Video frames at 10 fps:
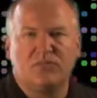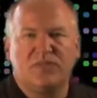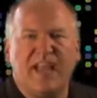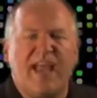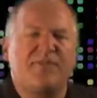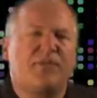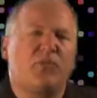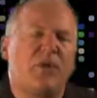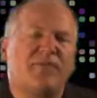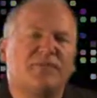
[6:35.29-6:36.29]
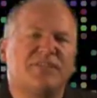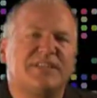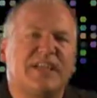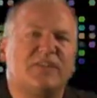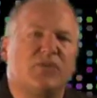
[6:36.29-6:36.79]
They have different references
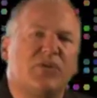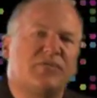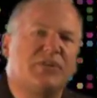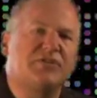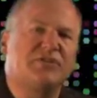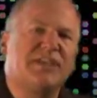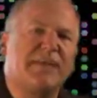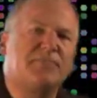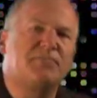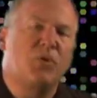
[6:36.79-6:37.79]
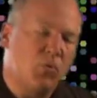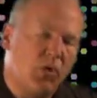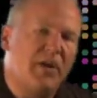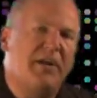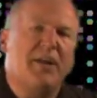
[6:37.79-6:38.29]
and things for conventional tapes, but
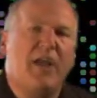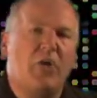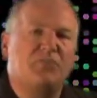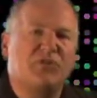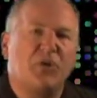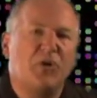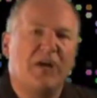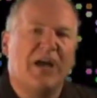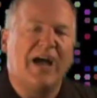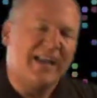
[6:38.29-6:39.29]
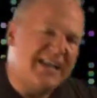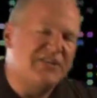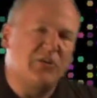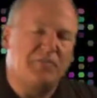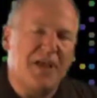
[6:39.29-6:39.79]
we're here to help, so an
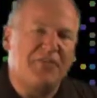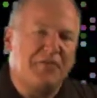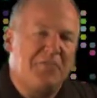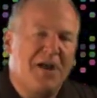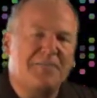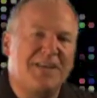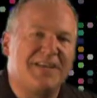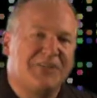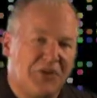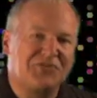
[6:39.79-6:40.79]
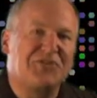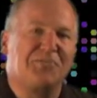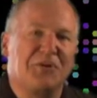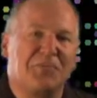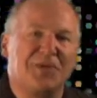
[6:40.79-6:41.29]
easier method might be called
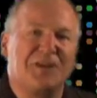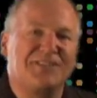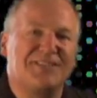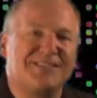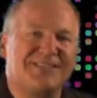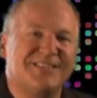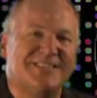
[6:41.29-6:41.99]
Jim Hearn Productions.